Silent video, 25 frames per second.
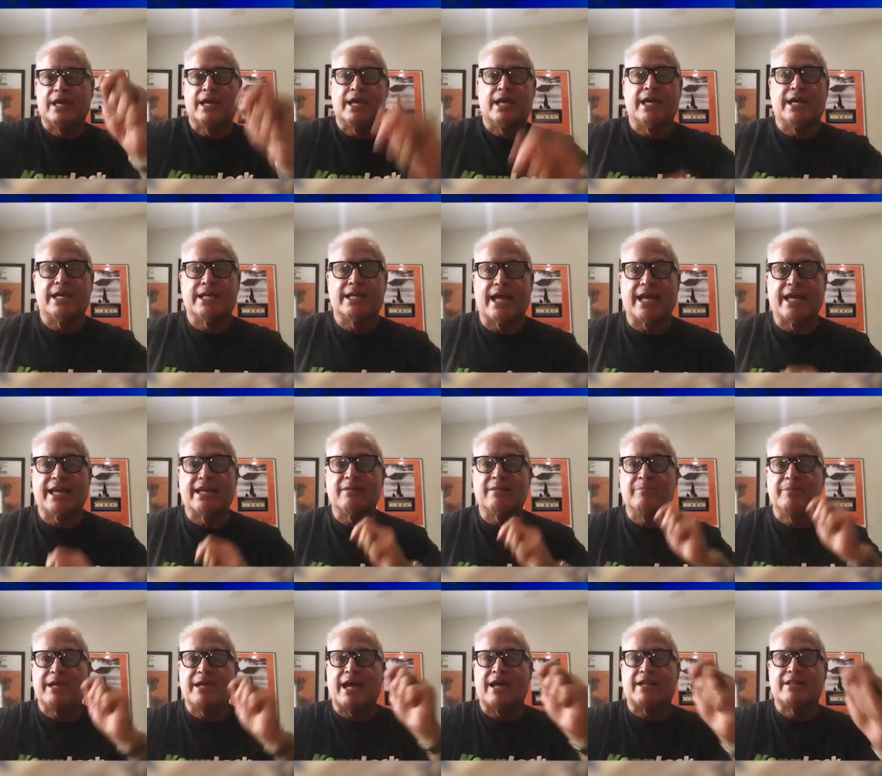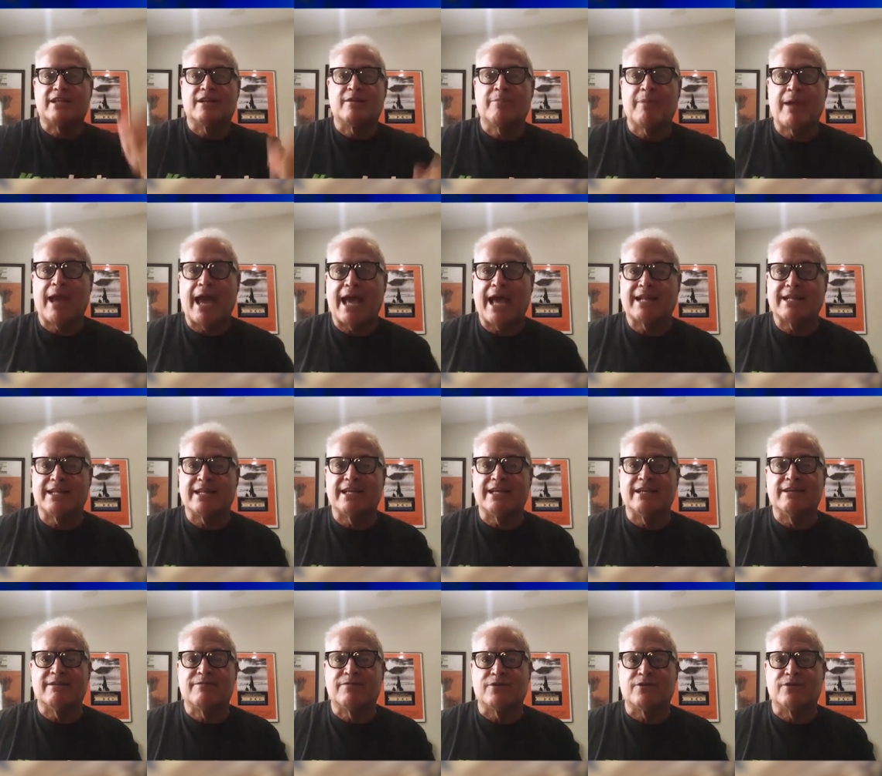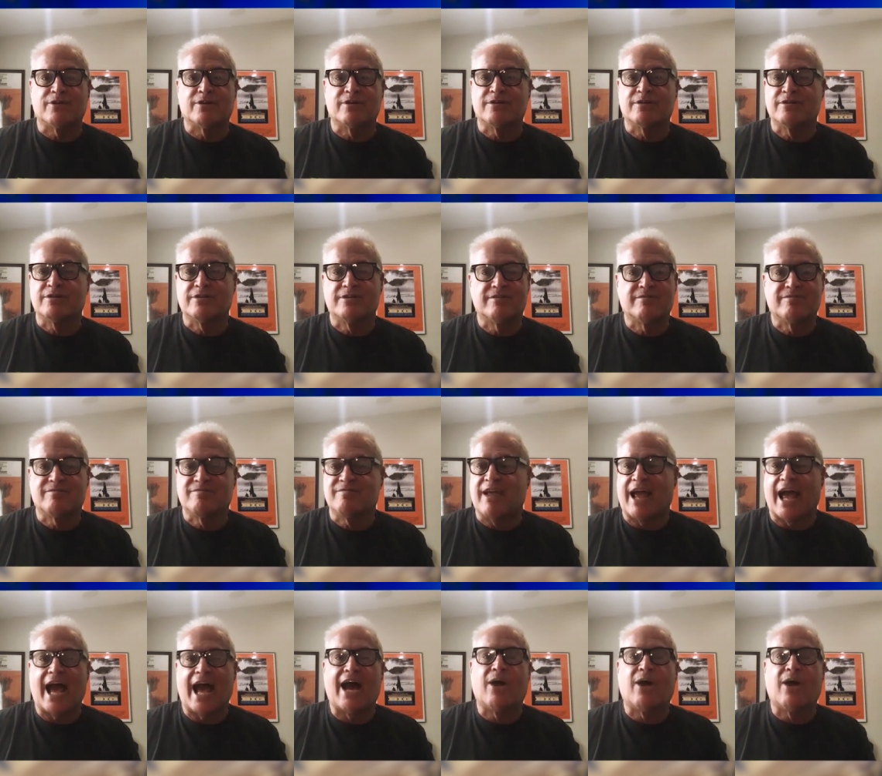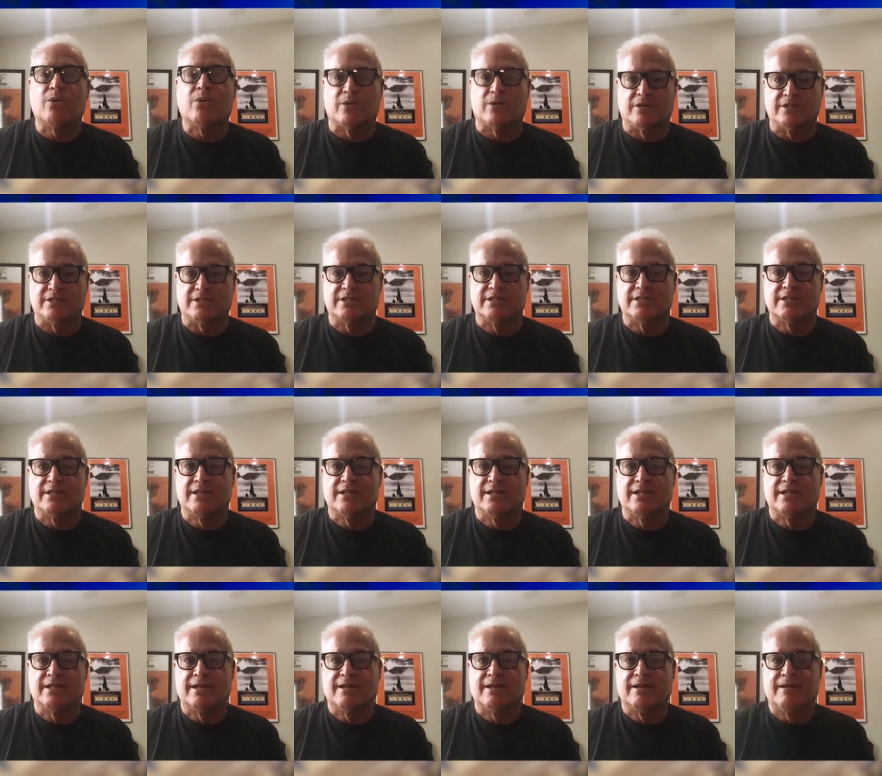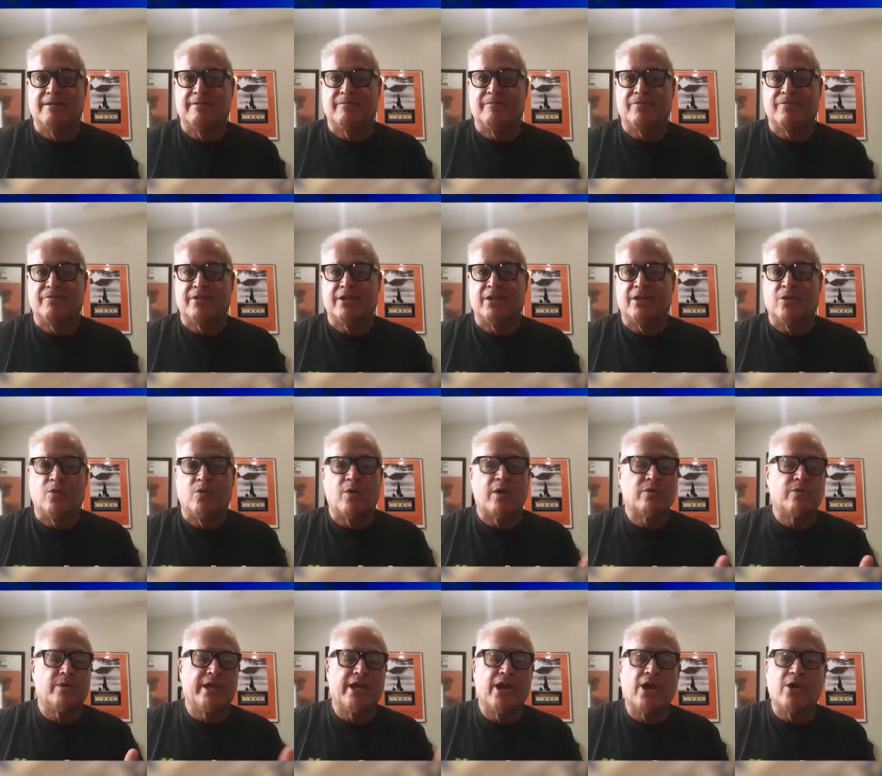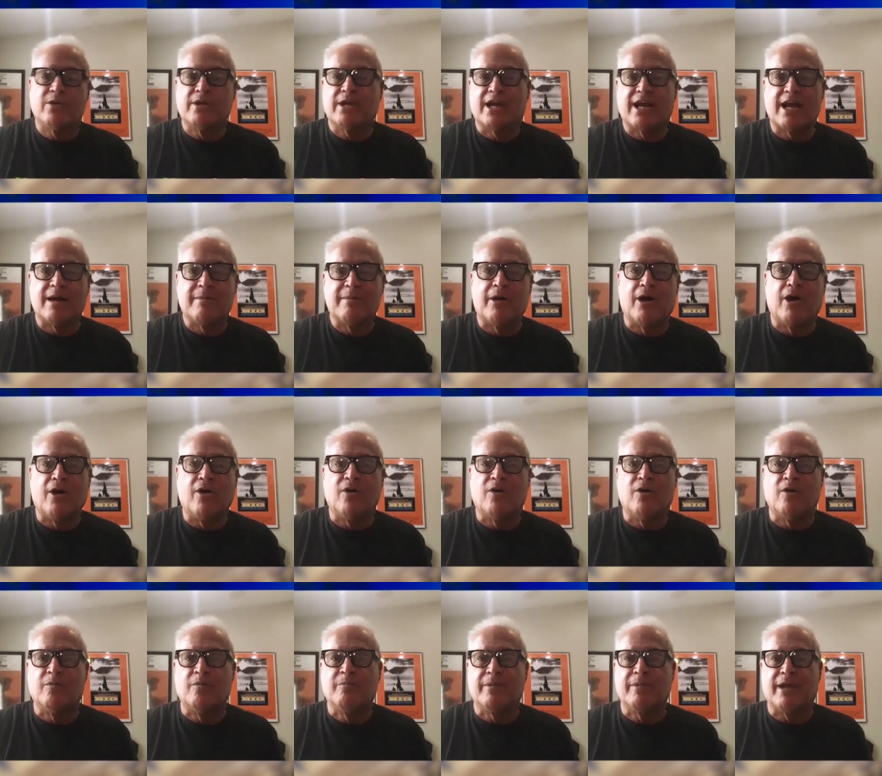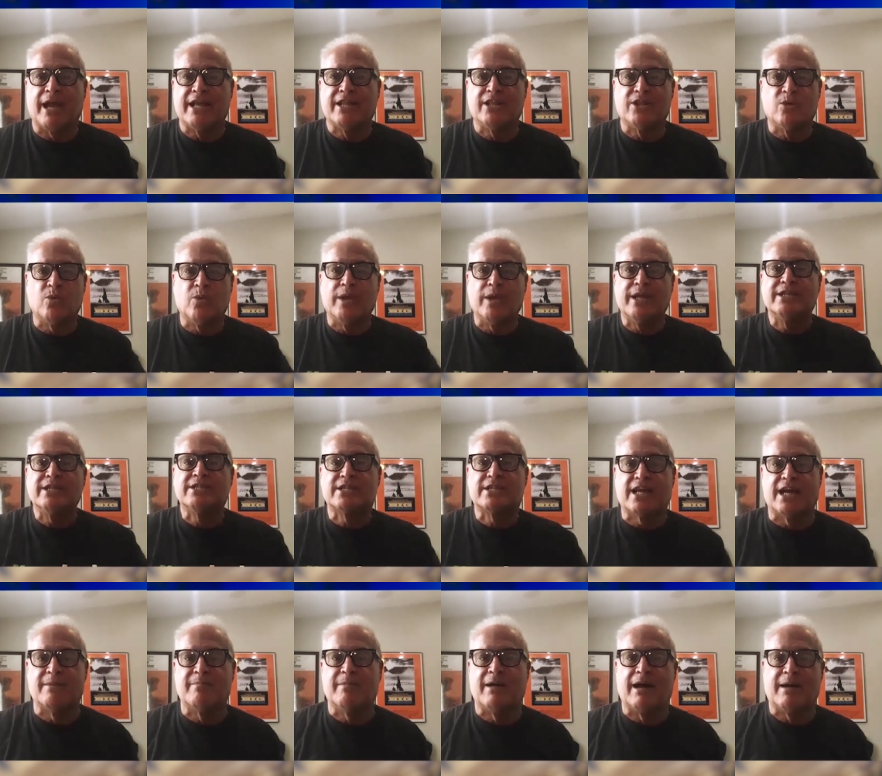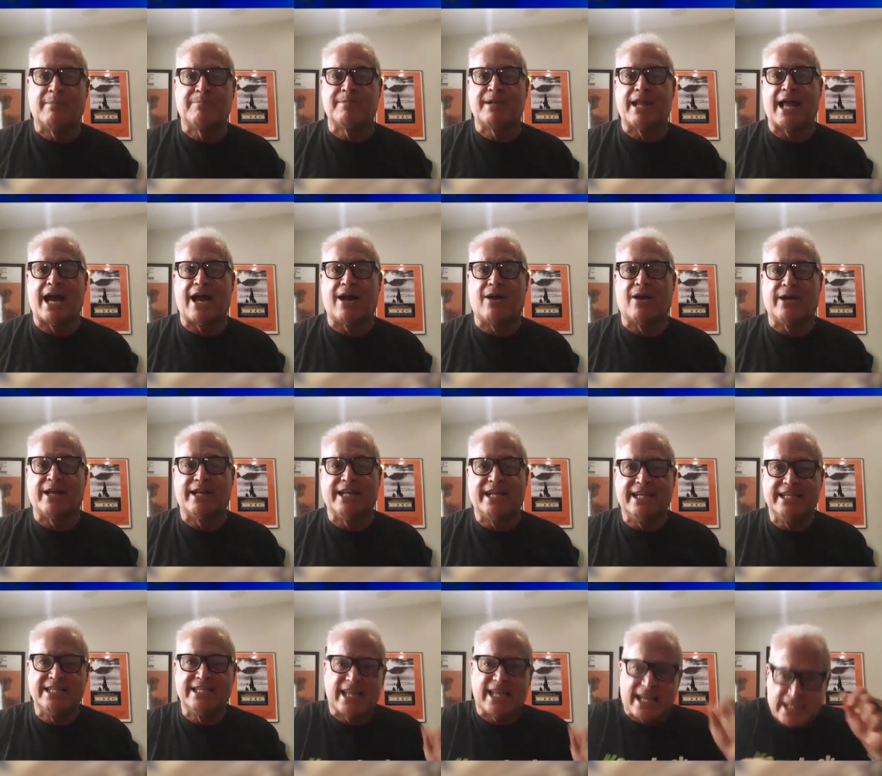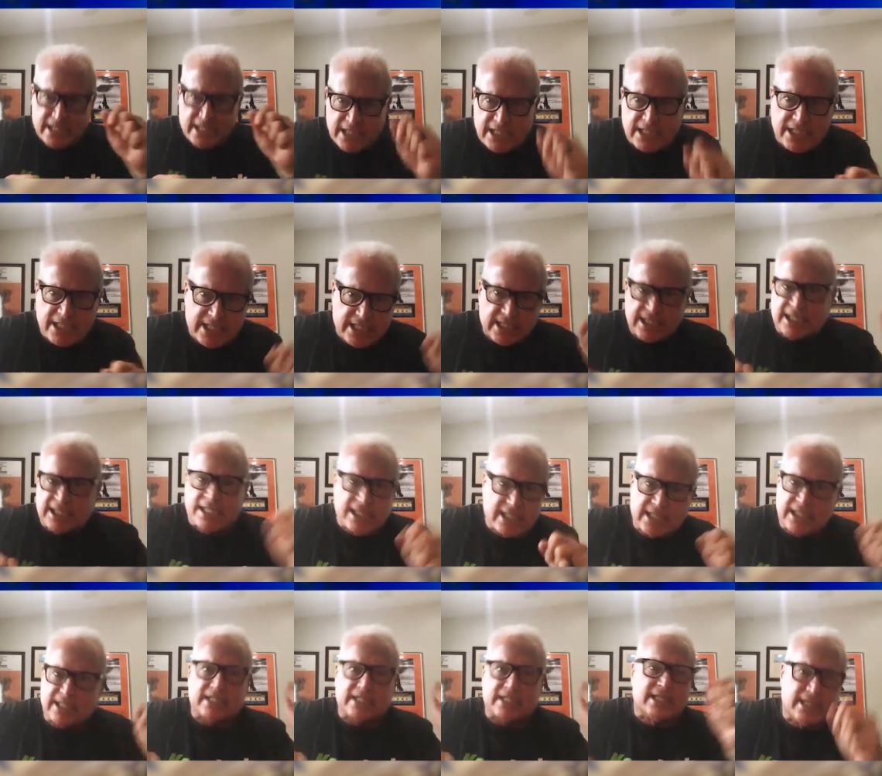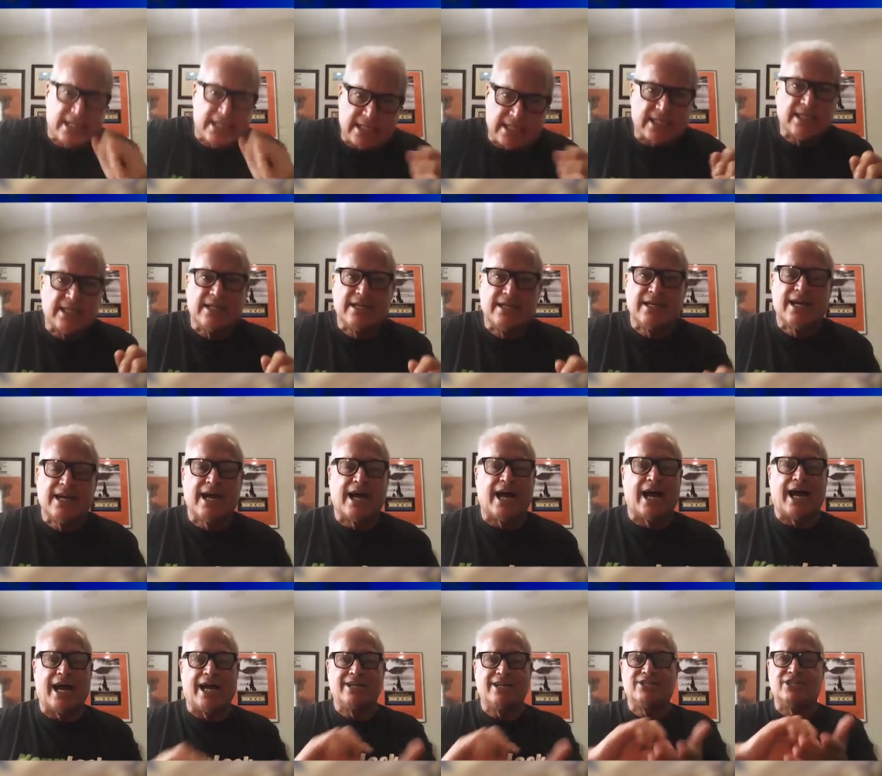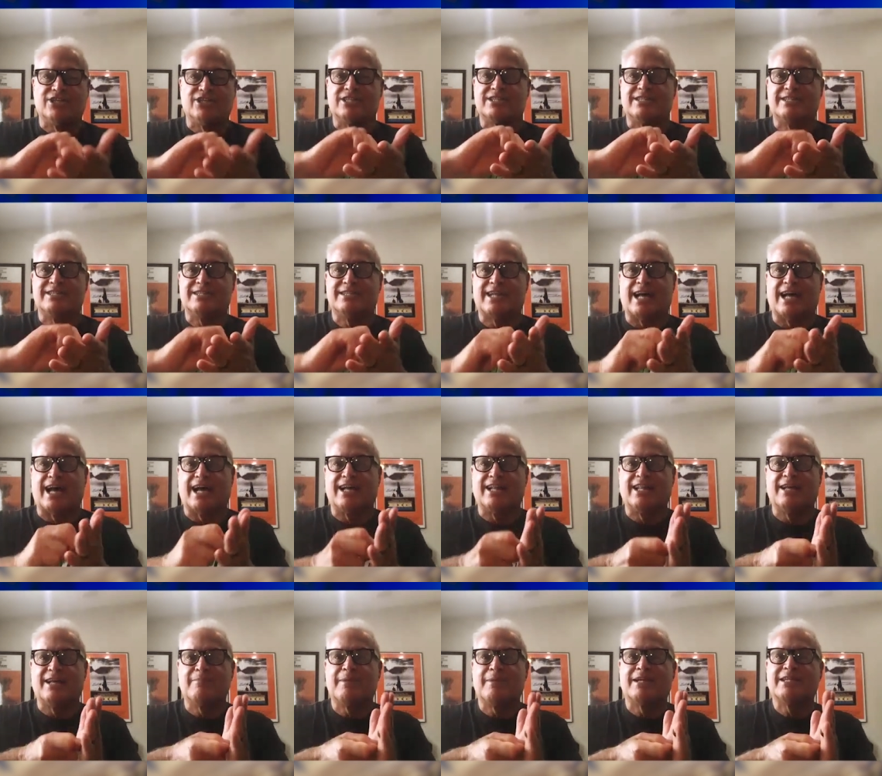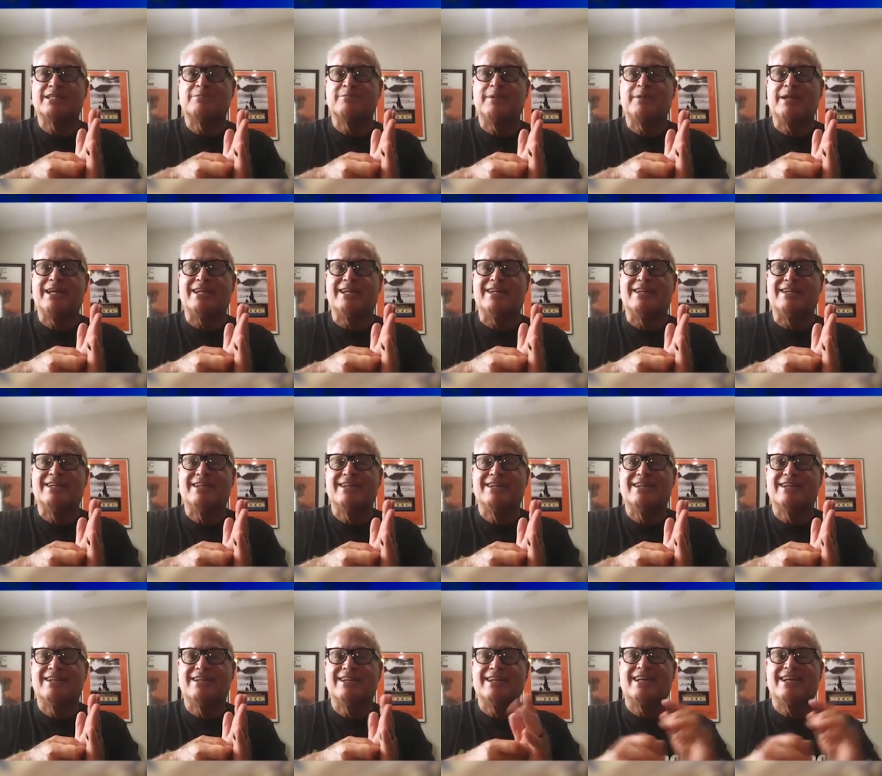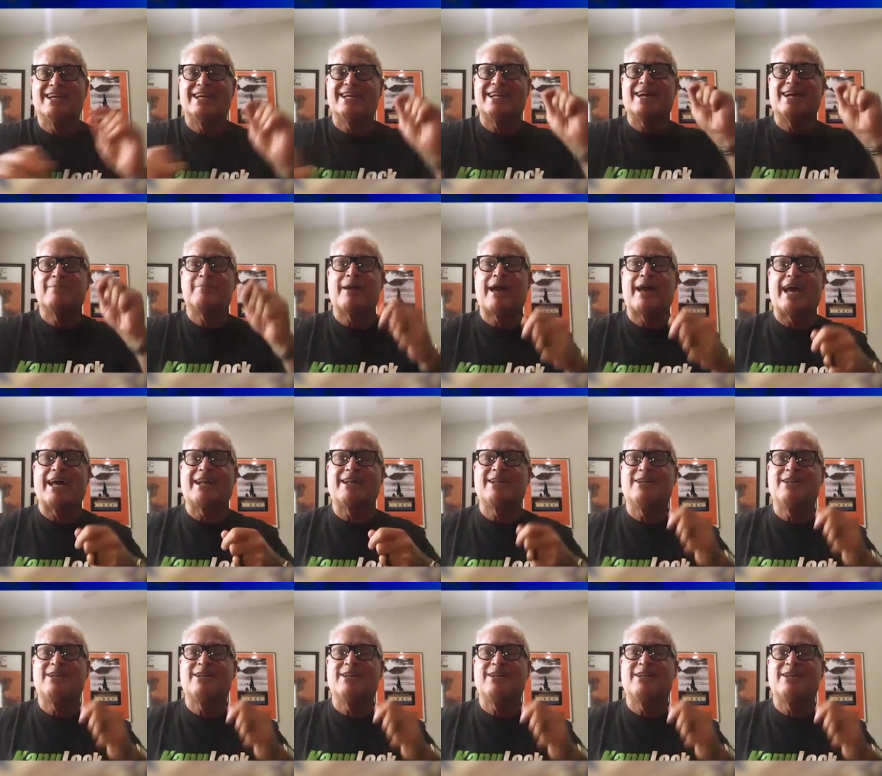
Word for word: And I can be out there paddling for hours. When we go to come home and the winds come up now and he's like, argh, I just dial up my speed. And I paddle